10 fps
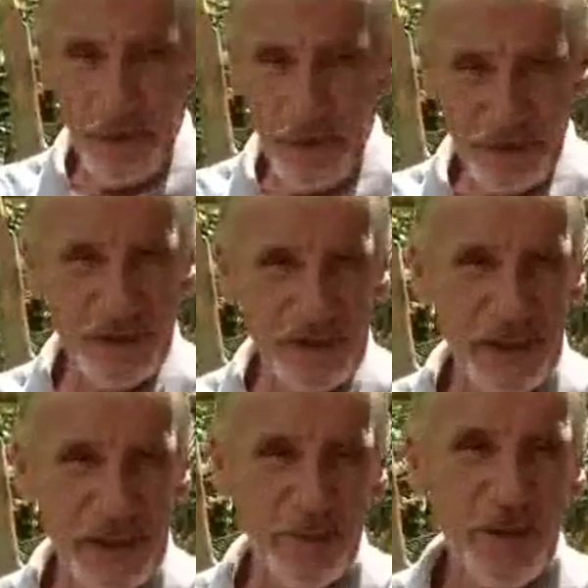in much
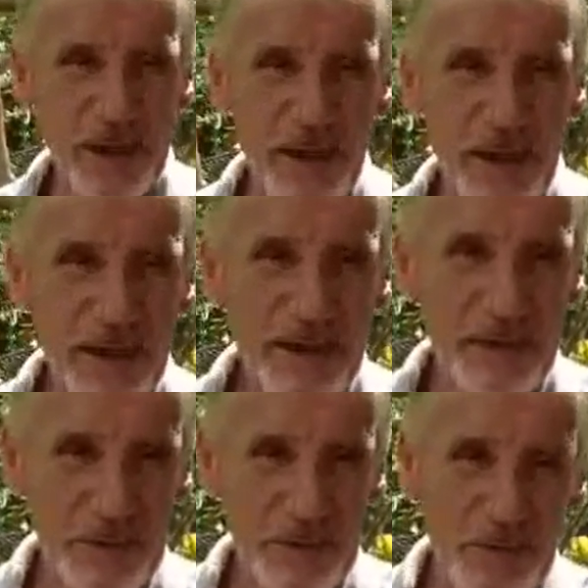the same way
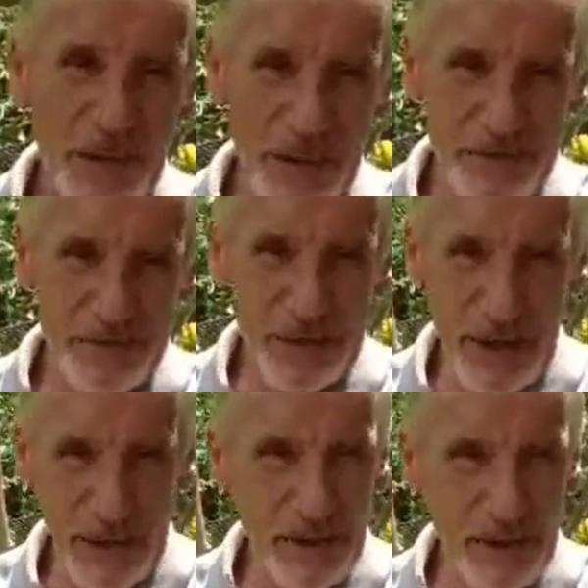that you may
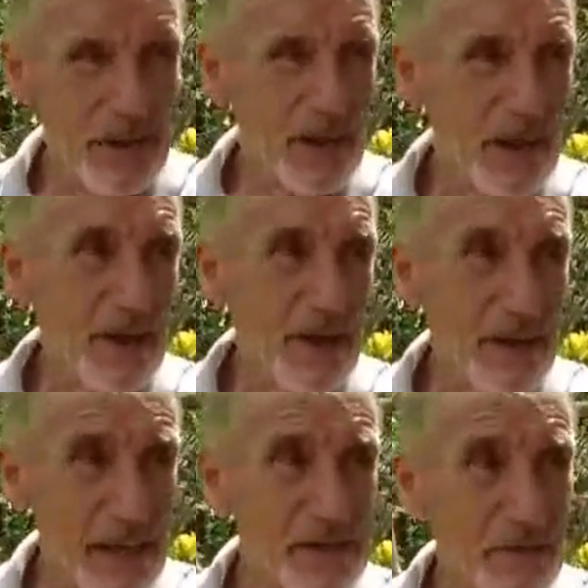have seen
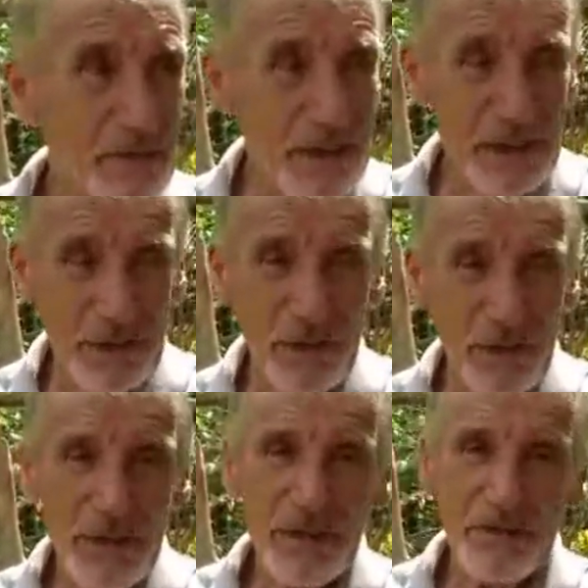our last
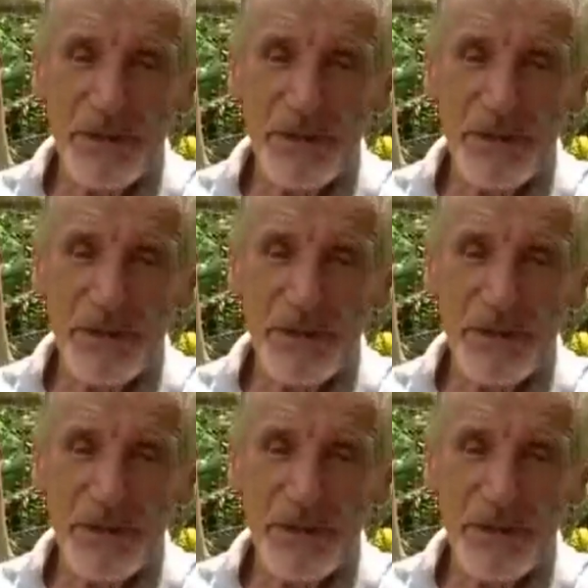video,